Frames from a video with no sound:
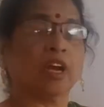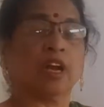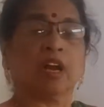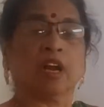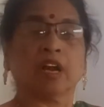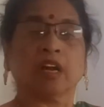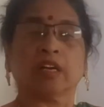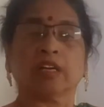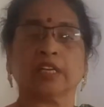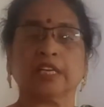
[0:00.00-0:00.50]

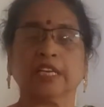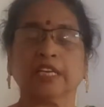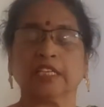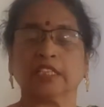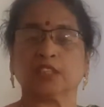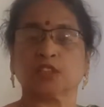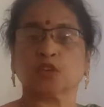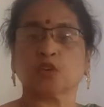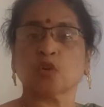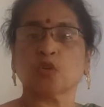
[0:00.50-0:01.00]

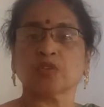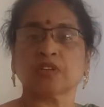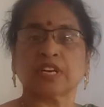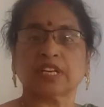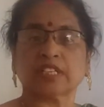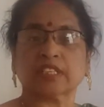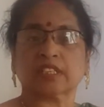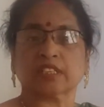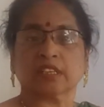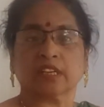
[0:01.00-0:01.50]

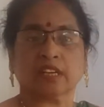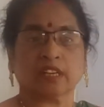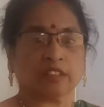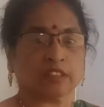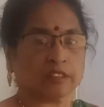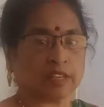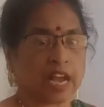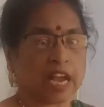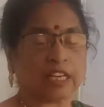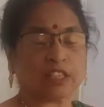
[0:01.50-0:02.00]
coordinate
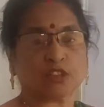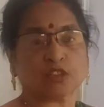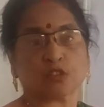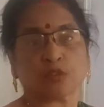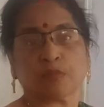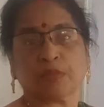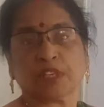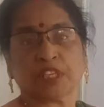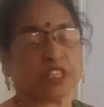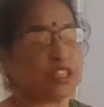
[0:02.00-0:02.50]

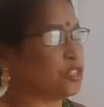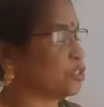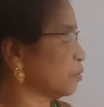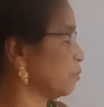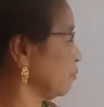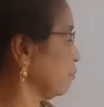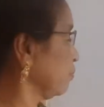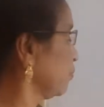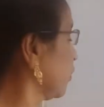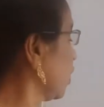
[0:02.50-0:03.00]

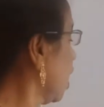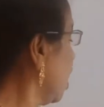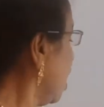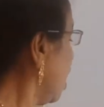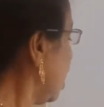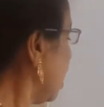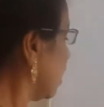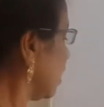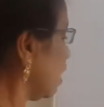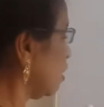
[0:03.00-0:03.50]
isomerism.
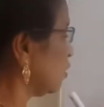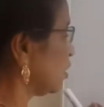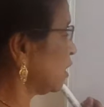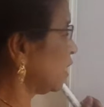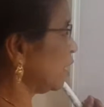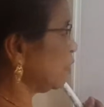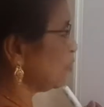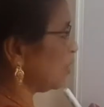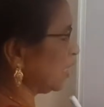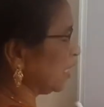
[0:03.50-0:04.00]
Now
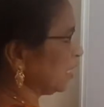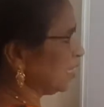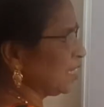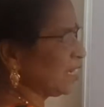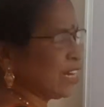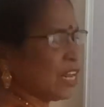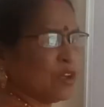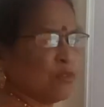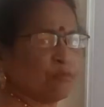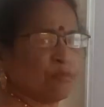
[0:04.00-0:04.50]
see what is the
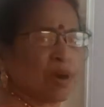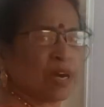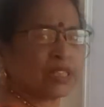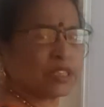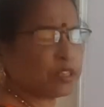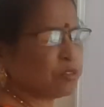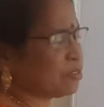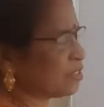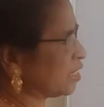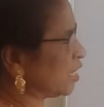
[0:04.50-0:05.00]
name.
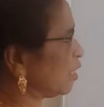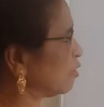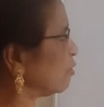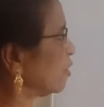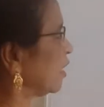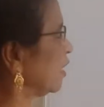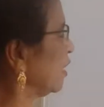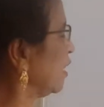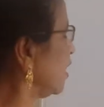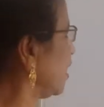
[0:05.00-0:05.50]
First you will check
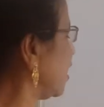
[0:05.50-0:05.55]
what is the